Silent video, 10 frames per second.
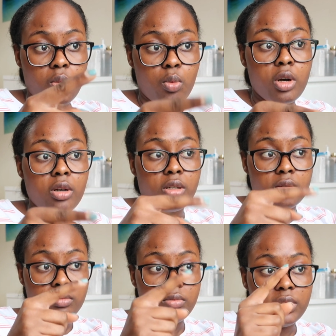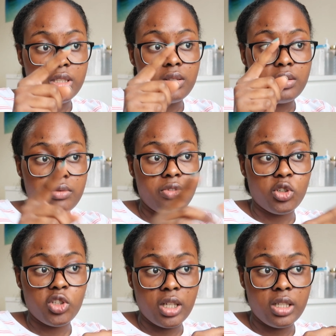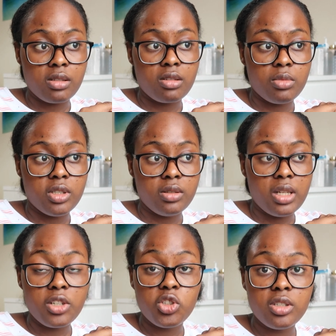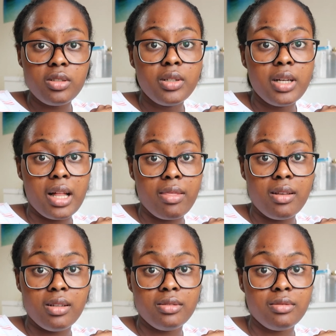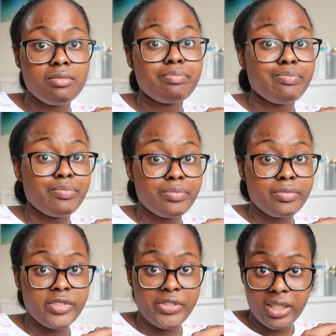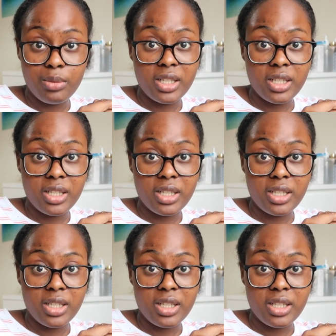work on this functional anatomy lecture and then feed